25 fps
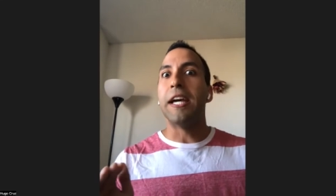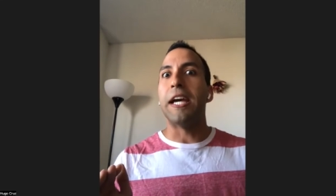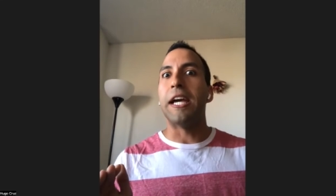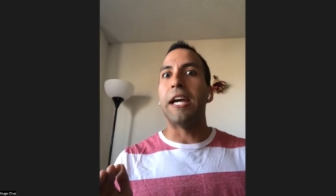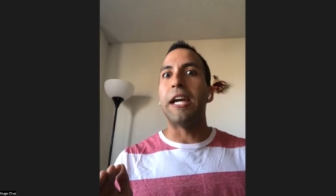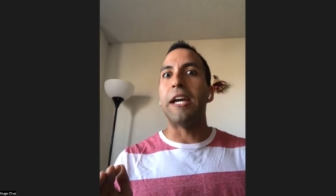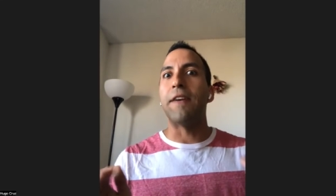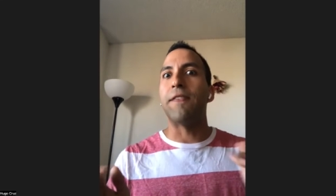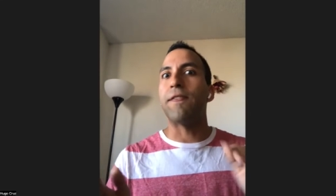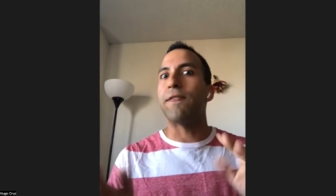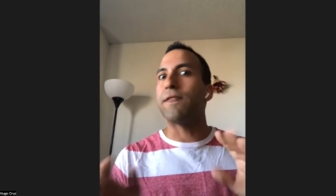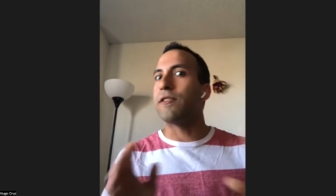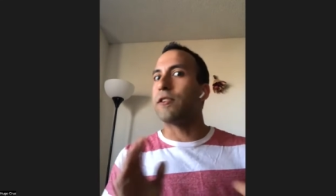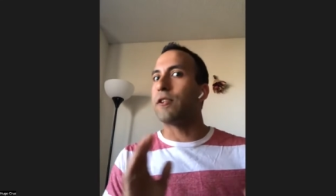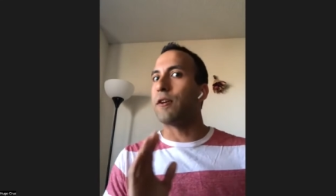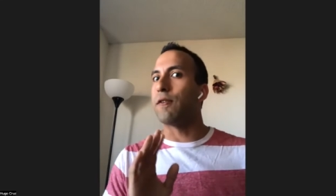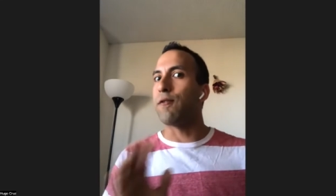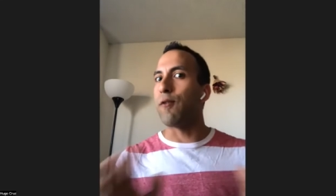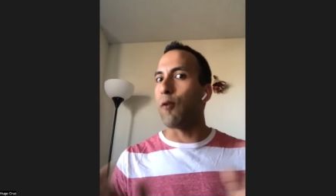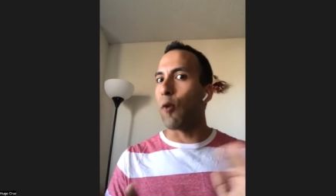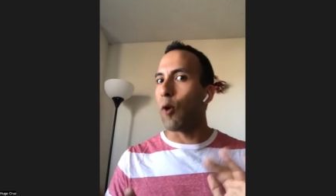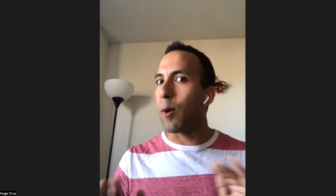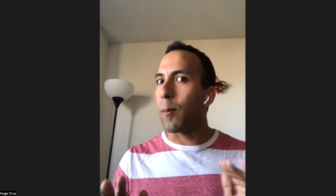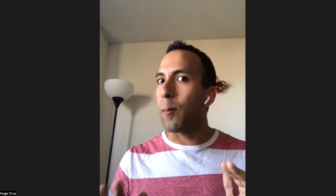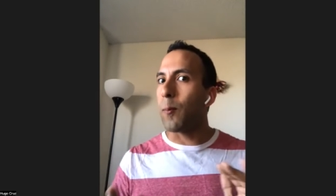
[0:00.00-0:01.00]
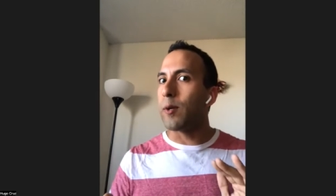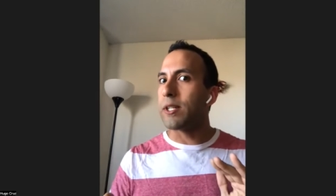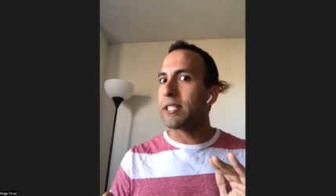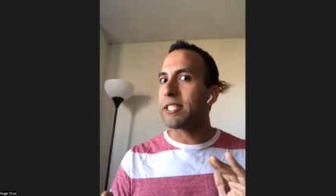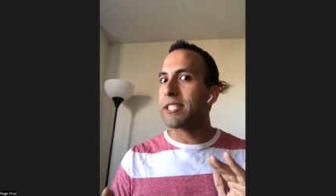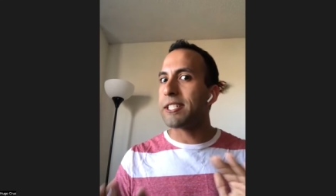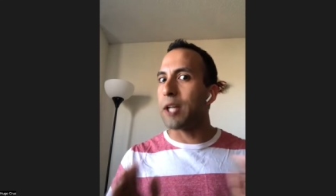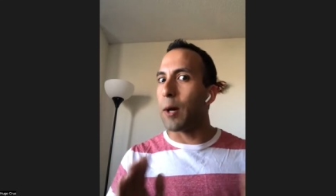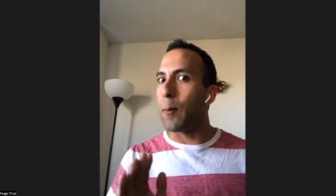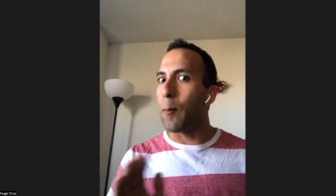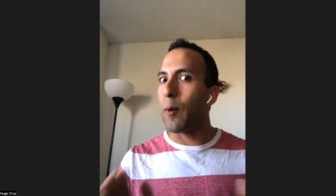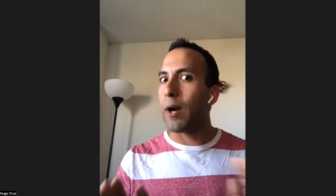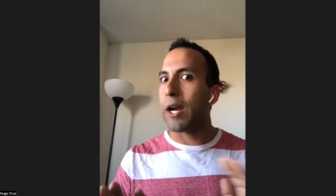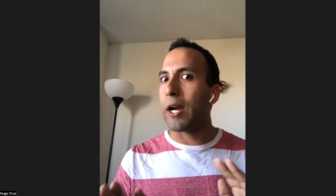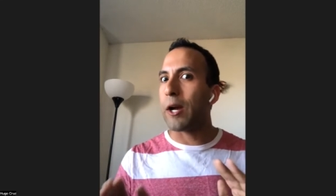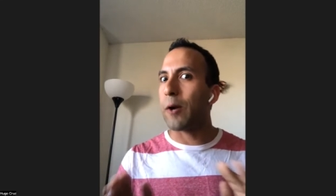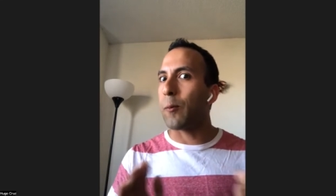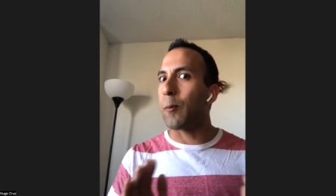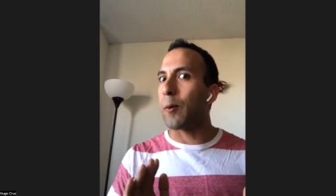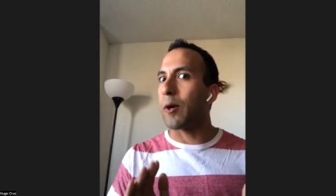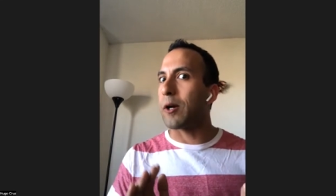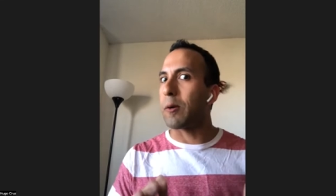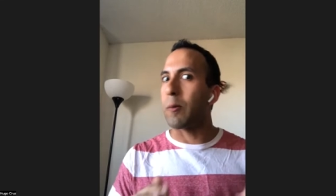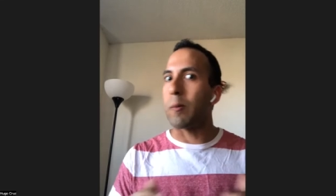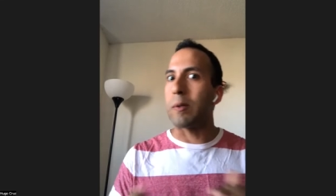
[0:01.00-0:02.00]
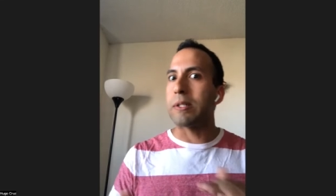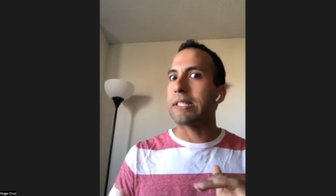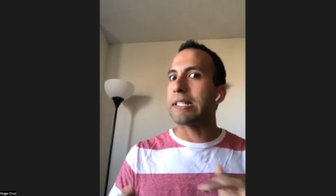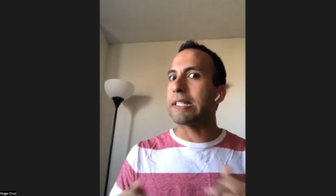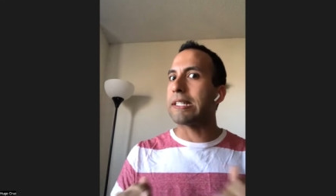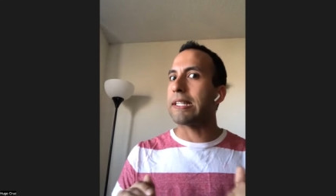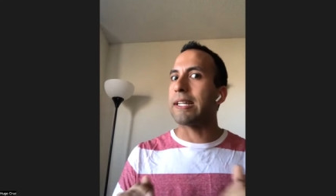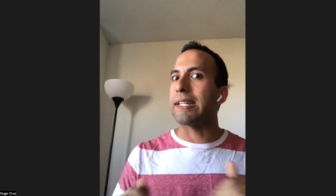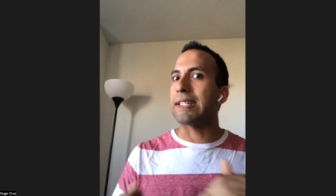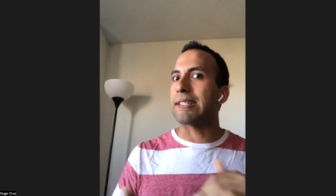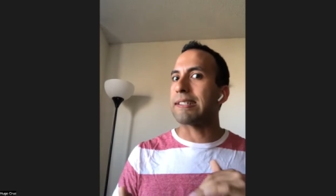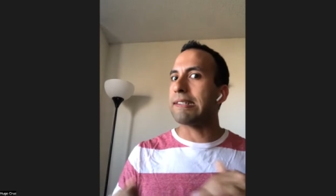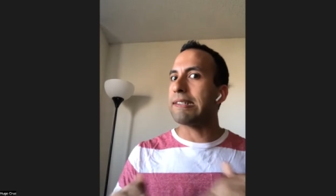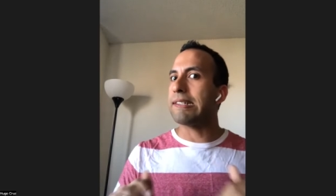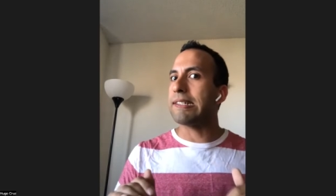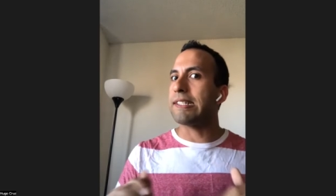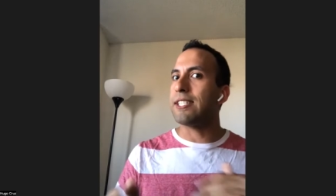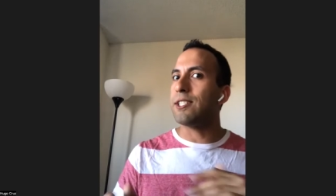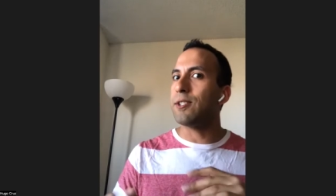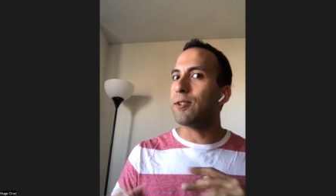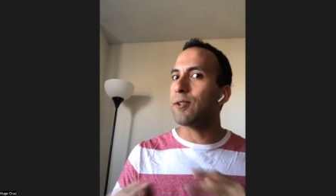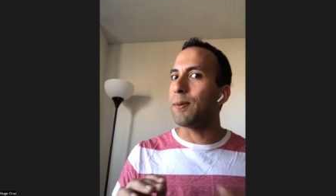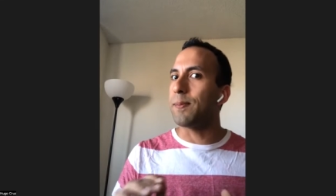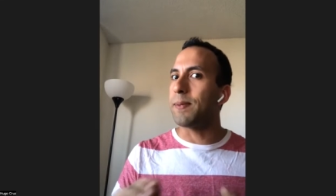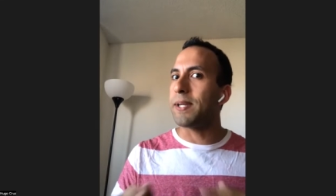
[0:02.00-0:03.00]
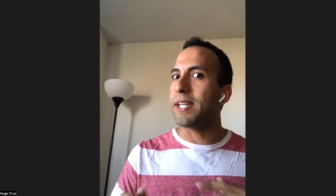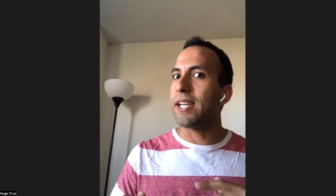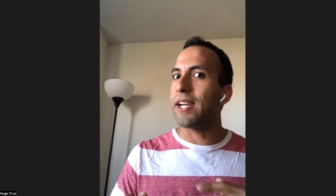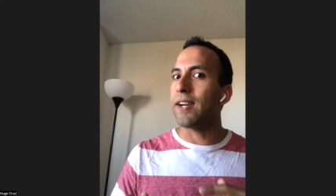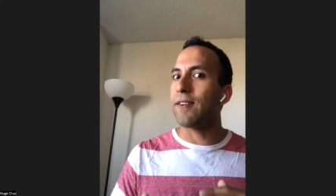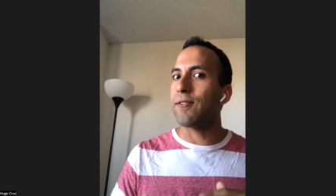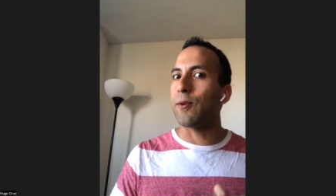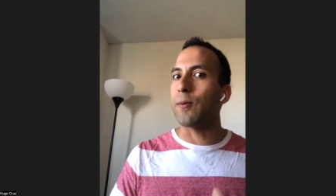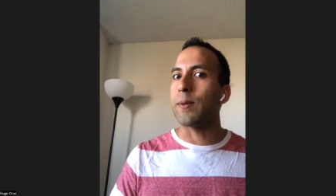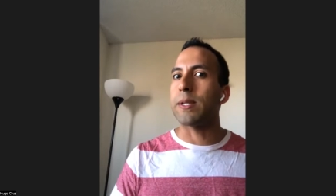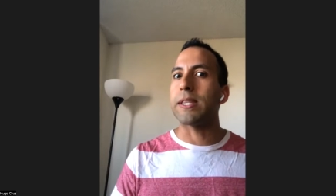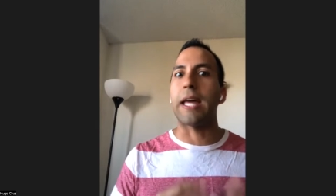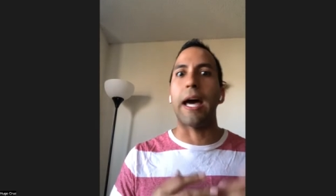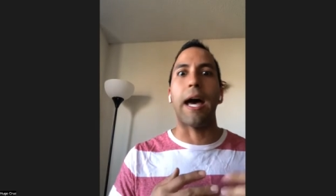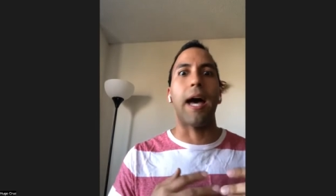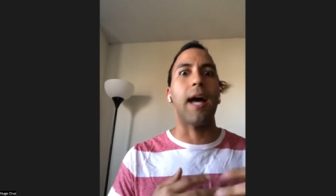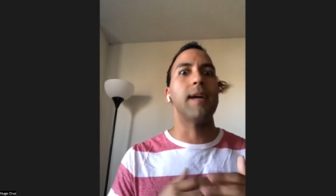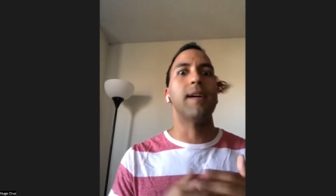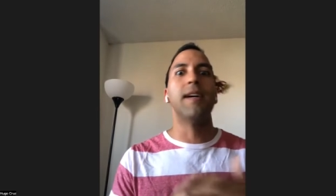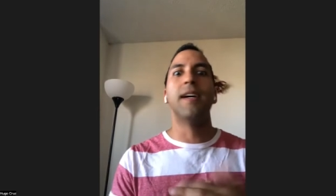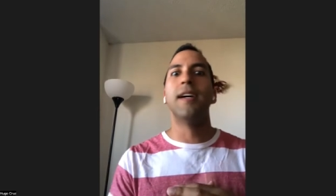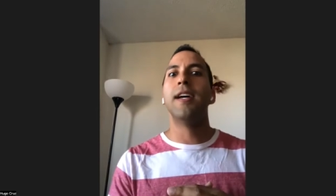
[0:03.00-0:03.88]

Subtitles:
If the form was somewhere where it wasn't like, oh, Hugo, be careful with that.